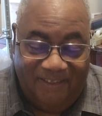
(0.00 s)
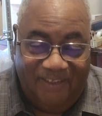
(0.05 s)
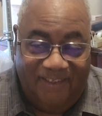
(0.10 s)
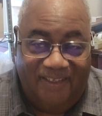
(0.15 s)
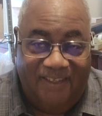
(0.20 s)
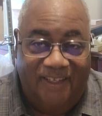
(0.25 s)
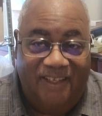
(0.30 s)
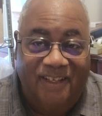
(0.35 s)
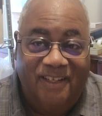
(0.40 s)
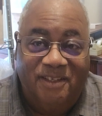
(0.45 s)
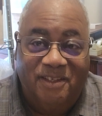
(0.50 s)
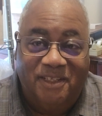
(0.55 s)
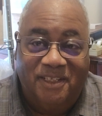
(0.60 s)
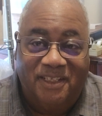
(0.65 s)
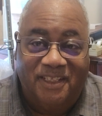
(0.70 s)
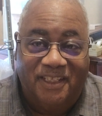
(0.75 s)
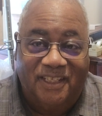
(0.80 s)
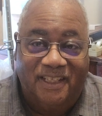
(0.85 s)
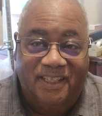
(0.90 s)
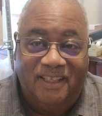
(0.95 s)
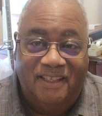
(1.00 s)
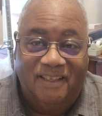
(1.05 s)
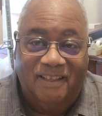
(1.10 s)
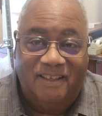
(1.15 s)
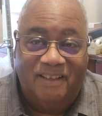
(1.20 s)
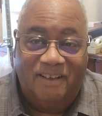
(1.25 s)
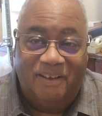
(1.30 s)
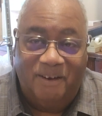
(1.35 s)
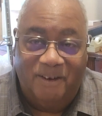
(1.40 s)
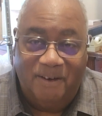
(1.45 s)
Kelly
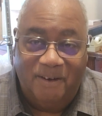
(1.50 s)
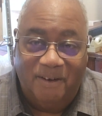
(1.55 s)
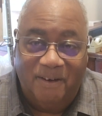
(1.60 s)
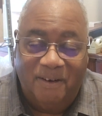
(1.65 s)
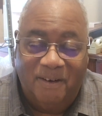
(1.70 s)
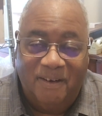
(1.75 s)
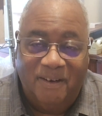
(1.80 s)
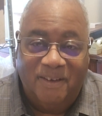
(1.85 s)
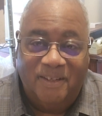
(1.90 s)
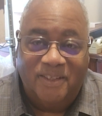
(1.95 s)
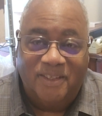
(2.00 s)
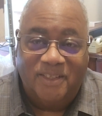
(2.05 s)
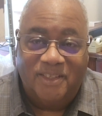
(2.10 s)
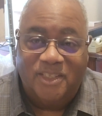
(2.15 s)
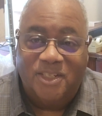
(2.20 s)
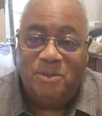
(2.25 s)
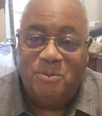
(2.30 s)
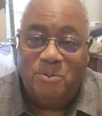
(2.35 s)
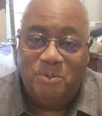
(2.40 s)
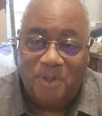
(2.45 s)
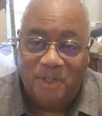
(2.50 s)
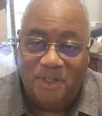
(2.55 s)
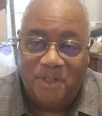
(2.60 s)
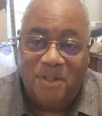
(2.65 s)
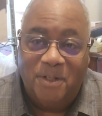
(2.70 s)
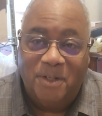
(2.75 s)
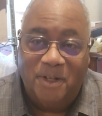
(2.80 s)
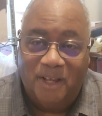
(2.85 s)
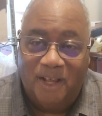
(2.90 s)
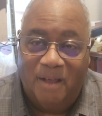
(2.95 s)
she won
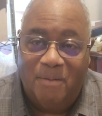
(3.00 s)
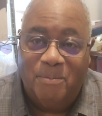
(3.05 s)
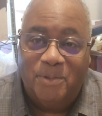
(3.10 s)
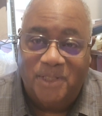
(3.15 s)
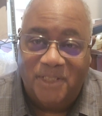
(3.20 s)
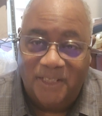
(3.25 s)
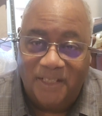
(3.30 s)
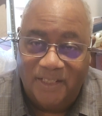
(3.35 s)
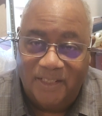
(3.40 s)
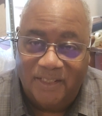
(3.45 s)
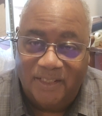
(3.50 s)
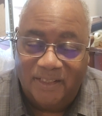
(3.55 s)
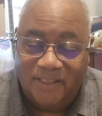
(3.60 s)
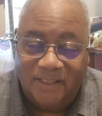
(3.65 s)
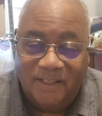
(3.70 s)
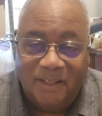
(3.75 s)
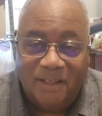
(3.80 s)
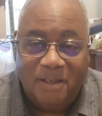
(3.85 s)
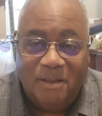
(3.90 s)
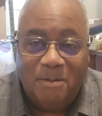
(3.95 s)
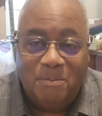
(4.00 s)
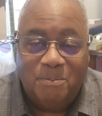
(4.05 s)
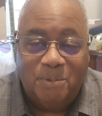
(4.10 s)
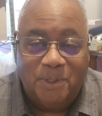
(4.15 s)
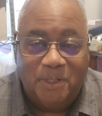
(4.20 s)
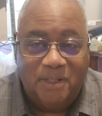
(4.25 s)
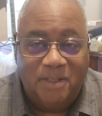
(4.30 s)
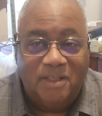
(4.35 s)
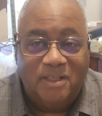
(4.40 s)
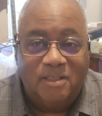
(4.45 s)
her competition
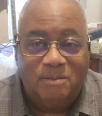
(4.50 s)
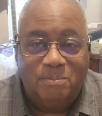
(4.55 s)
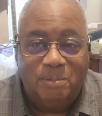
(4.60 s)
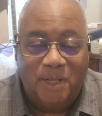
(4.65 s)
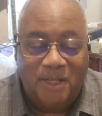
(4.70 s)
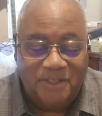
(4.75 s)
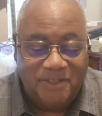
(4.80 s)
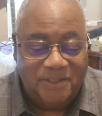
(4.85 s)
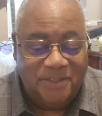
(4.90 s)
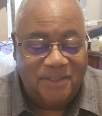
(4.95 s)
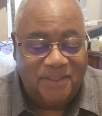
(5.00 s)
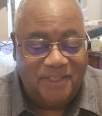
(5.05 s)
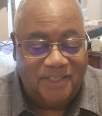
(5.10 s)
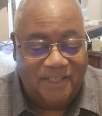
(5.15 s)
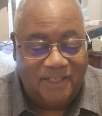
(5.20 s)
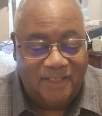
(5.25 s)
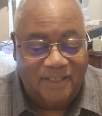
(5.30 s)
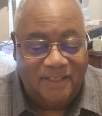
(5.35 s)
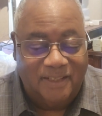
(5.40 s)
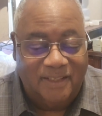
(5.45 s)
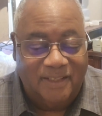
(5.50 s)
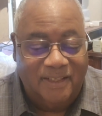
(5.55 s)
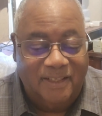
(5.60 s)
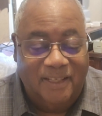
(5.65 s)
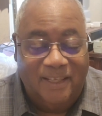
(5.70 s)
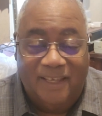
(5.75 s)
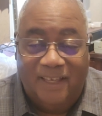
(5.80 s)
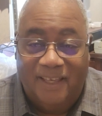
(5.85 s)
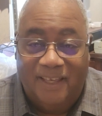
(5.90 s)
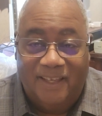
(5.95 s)
putting this puzzle together,
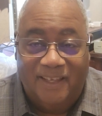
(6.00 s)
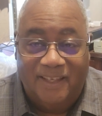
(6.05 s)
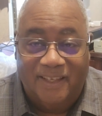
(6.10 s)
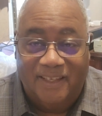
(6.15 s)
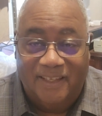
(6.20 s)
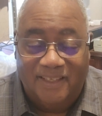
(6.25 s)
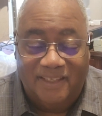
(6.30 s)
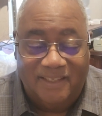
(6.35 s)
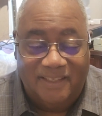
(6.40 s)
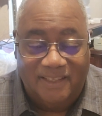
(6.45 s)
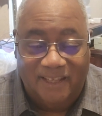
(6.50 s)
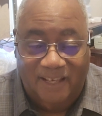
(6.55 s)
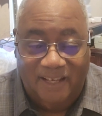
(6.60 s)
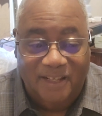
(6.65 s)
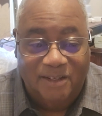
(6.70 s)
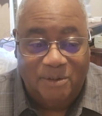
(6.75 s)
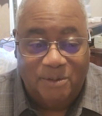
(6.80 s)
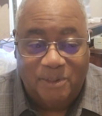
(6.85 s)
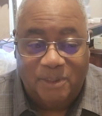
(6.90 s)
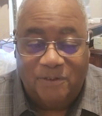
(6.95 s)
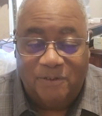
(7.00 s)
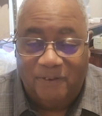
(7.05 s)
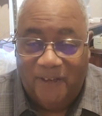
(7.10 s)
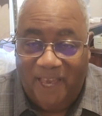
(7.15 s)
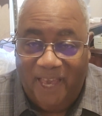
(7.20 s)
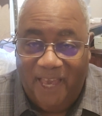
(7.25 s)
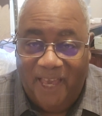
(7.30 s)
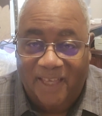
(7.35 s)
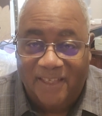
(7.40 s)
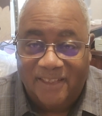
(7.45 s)
and Kelly was
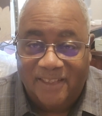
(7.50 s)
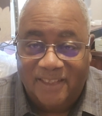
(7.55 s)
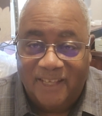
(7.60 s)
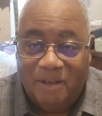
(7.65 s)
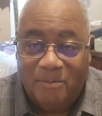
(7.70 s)
fast.